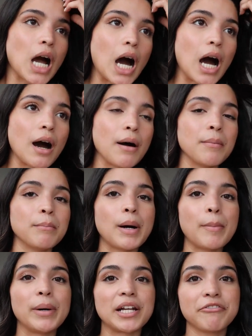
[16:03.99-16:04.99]

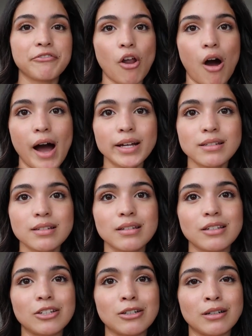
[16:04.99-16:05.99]
Um, but if not,
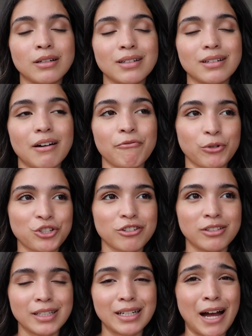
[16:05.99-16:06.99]
you're
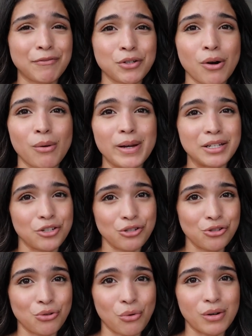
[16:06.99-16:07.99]
unfortunately gonna have to go into
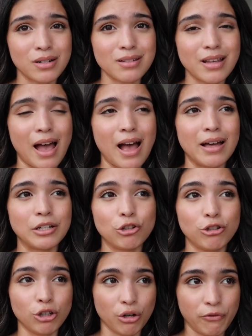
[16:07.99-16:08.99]
stores
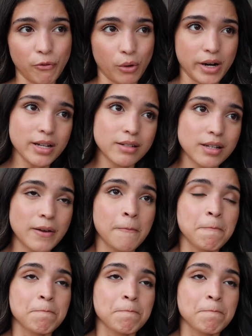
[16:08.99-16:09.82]
and look for it